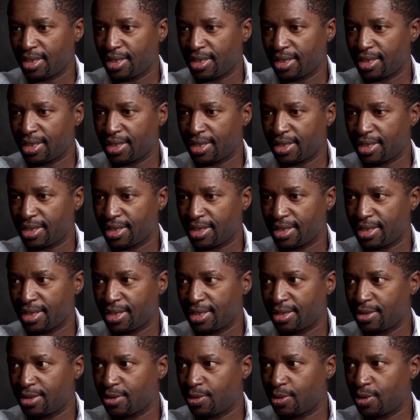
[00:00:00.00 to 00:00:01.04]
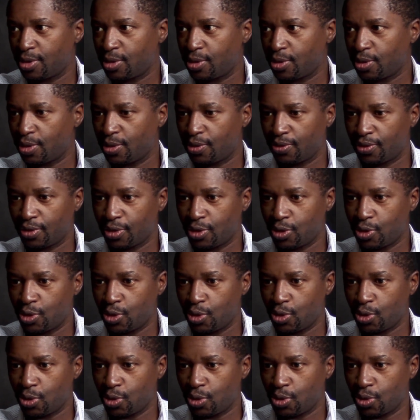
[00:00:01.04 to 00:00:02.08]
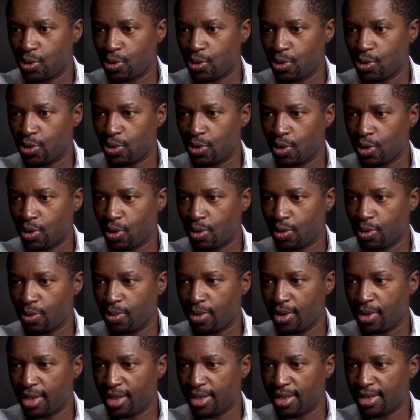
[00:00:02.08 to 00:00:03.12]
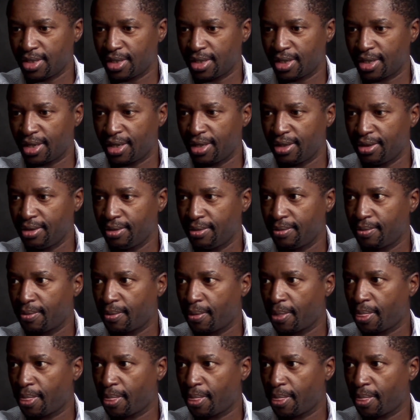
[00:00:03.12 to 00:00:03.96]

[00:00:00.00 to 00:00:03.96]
let's switch over to OBS again.